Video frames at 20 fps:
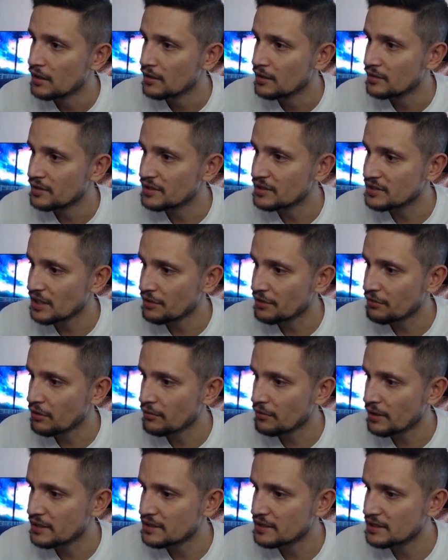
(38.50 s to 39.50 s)
this area
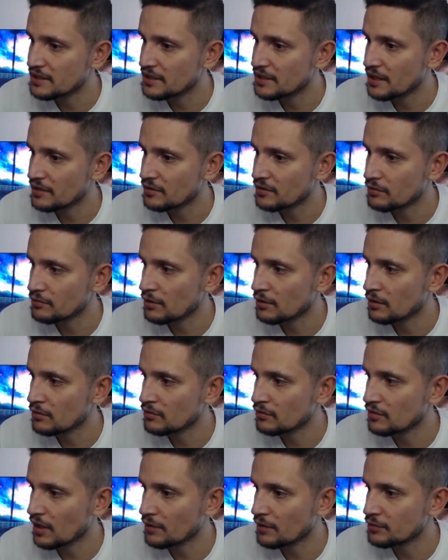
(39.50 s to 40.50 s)
right here at
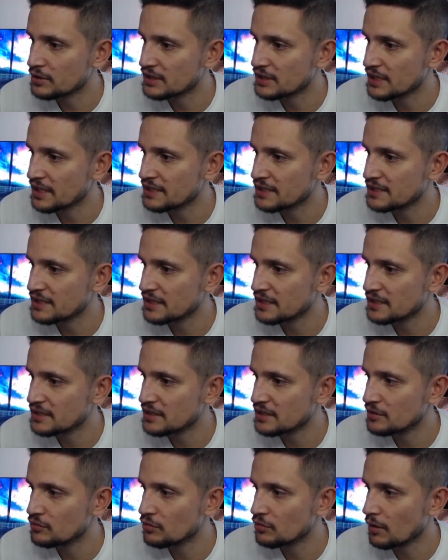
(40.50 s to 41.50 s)
around, I would say,
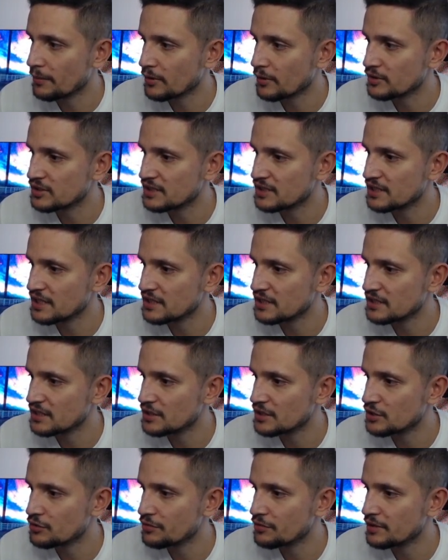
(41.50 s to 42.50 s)
60 to about
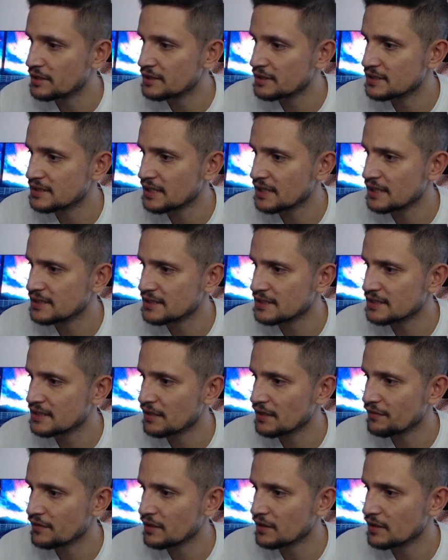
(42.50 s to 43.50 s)
63 cents is
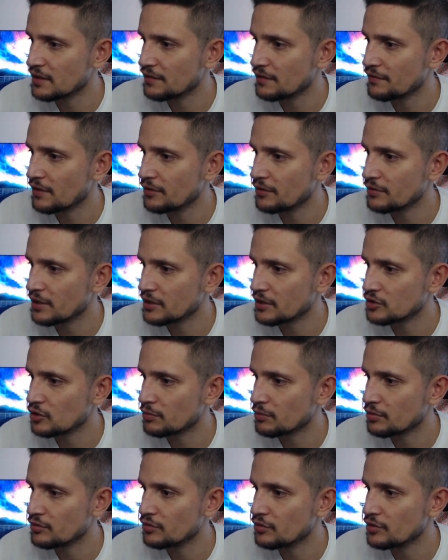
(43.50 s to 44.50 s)
definitely a very nice
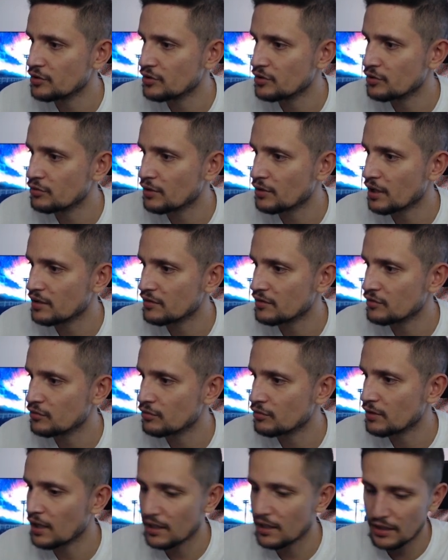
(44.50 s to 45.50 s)
opportunity to get
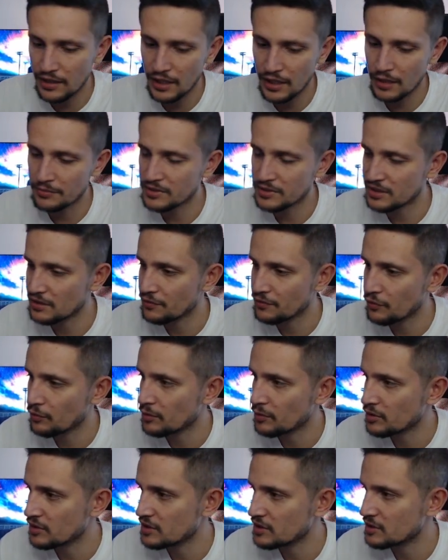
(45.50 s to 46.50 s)
into Gala Games if you
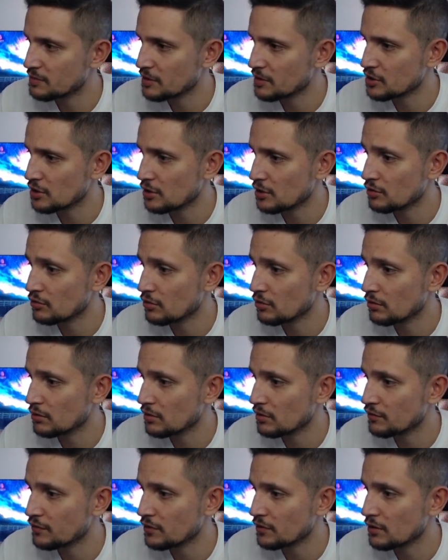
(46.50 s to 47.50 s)
want, especially to
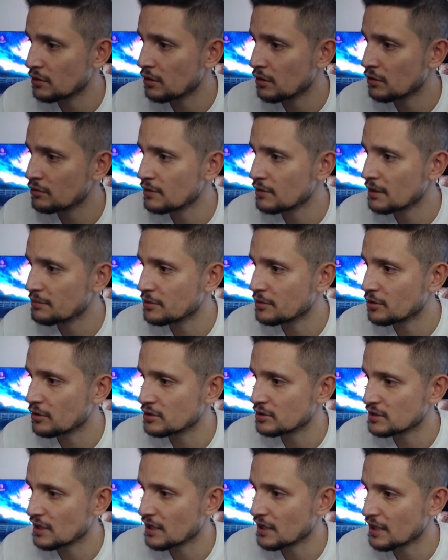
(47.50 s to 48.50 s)
hold it for the long run,
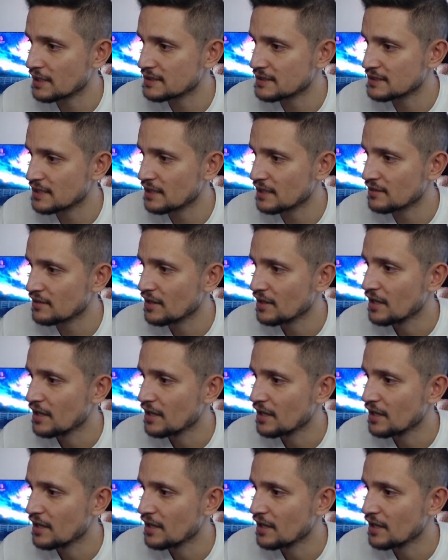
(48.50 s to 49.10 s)
because like I said,